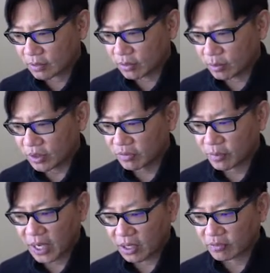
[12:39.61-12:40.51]
remove the
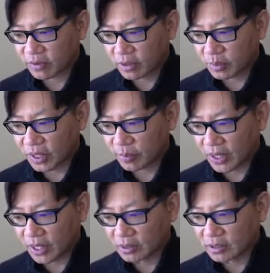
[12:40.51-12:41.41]
paddle from the bread
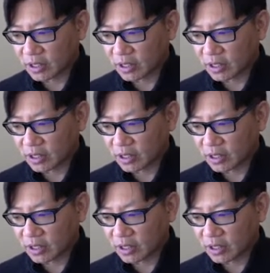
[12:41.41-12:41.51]
pan,